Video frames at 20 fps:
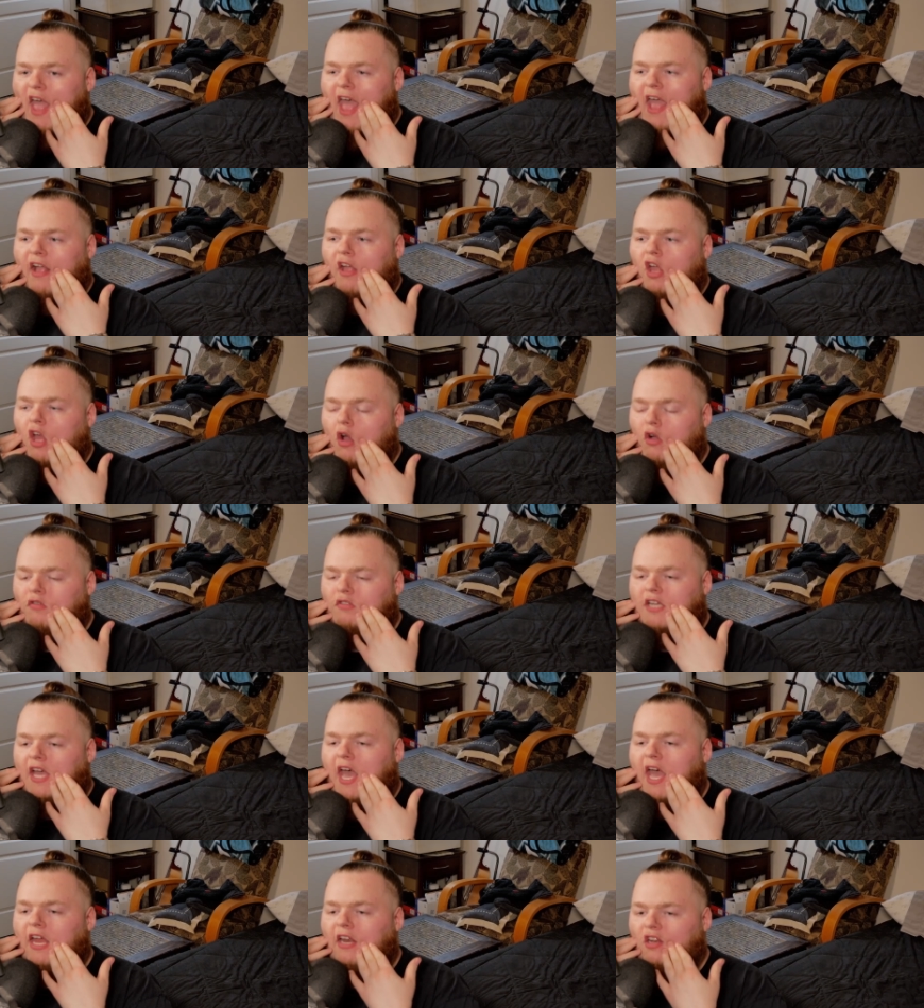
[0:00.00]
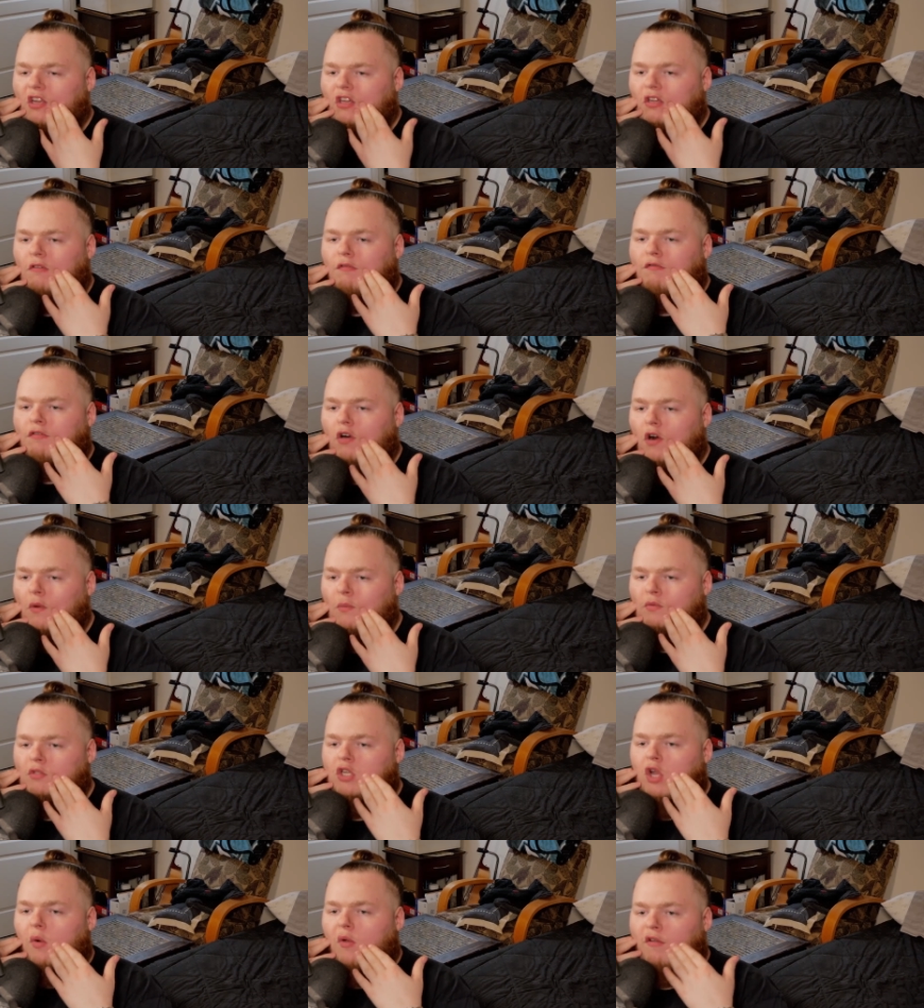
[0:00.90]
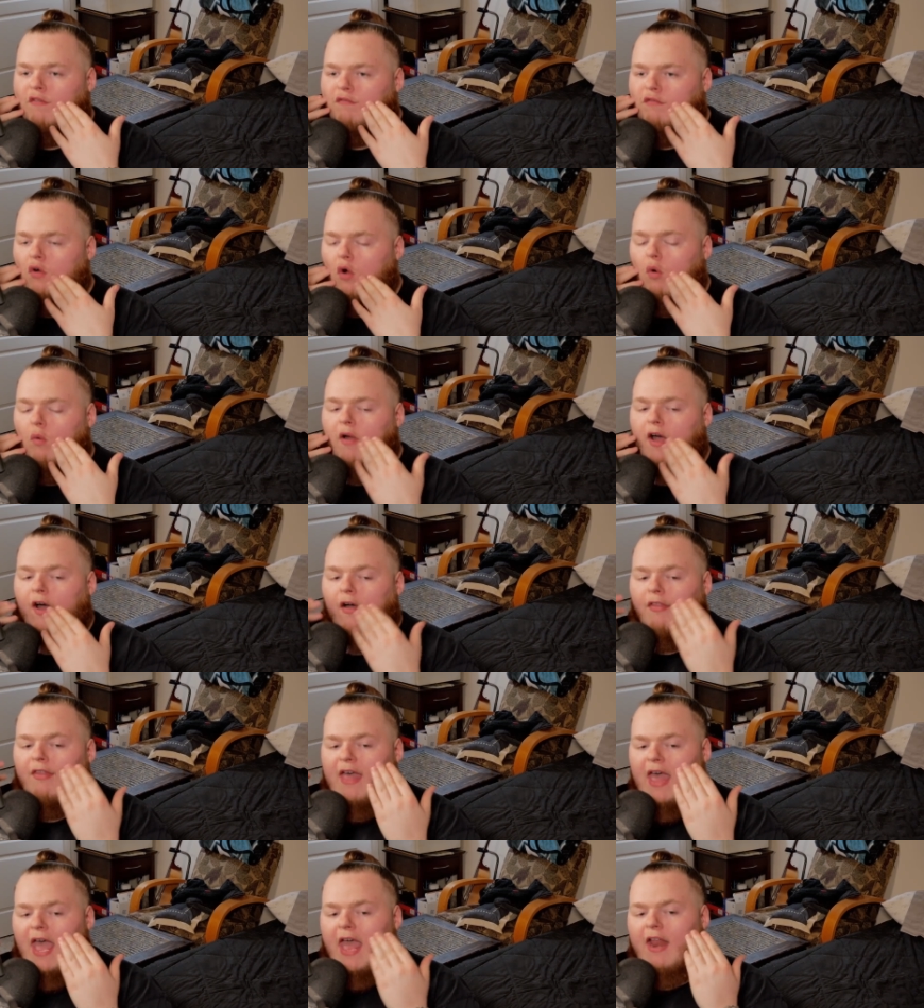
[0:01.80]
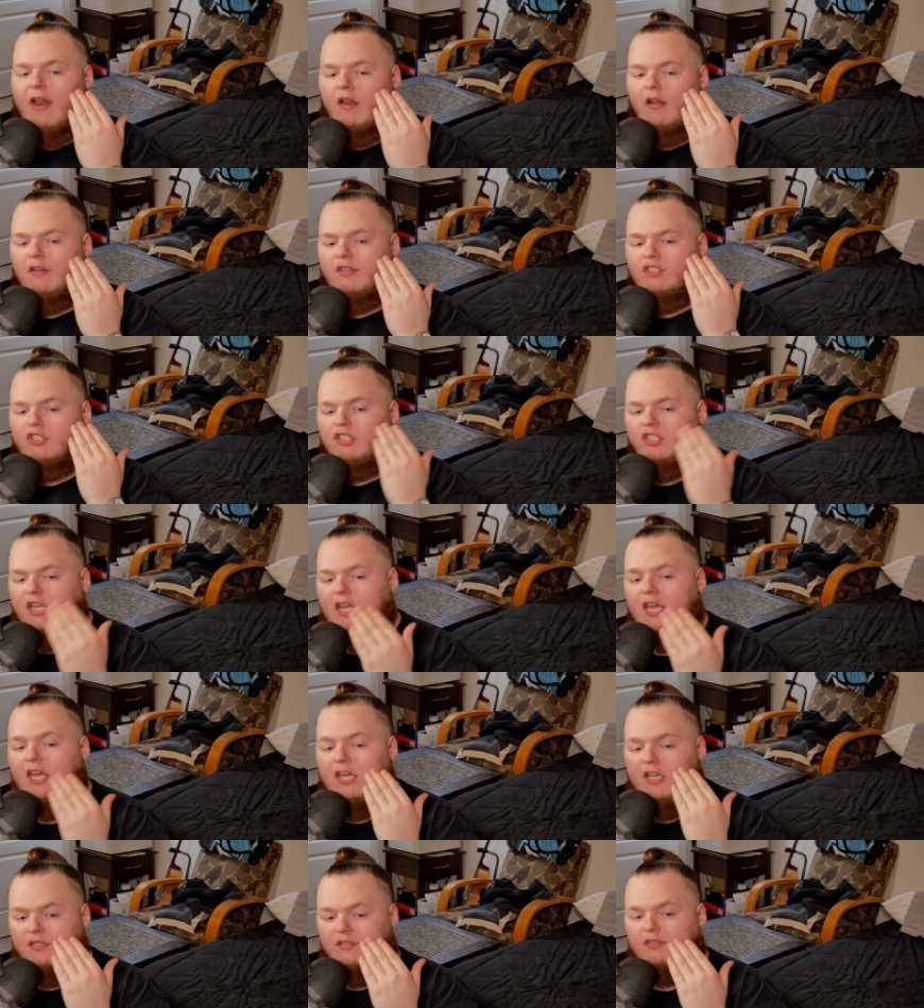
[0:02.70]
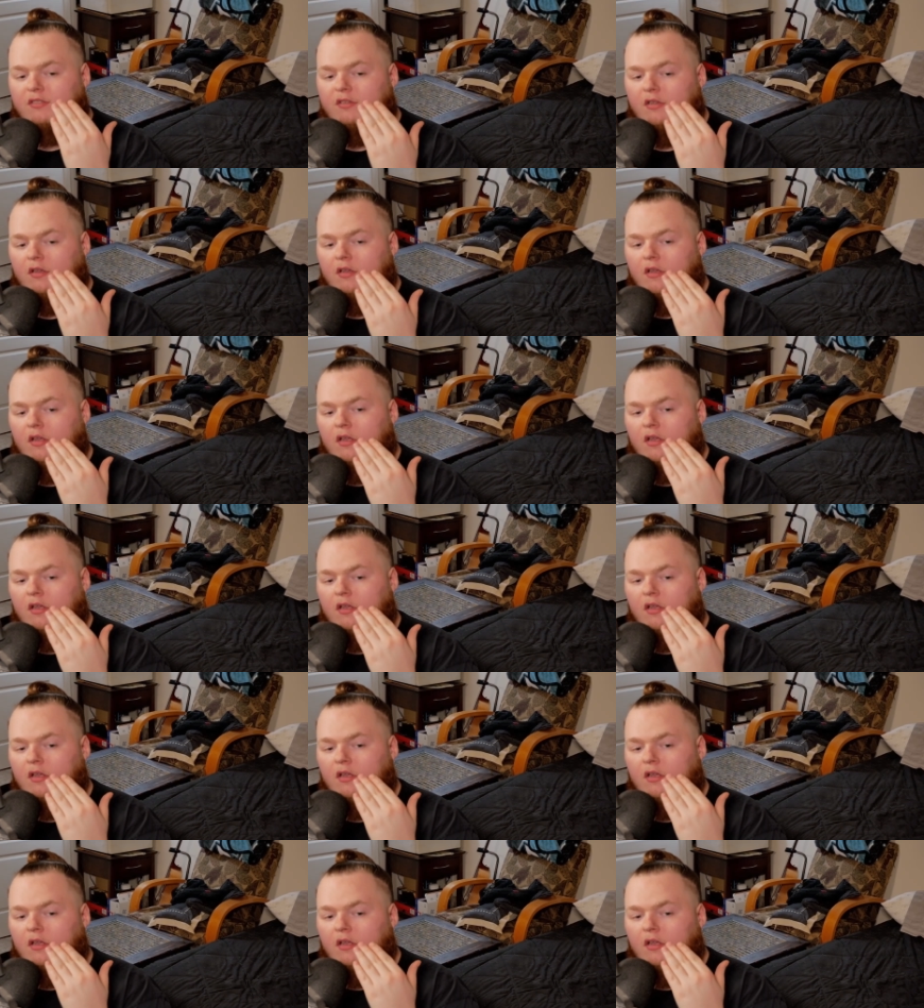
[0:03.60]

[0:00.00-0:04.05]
that goes ahead and confirms knowing full well that she's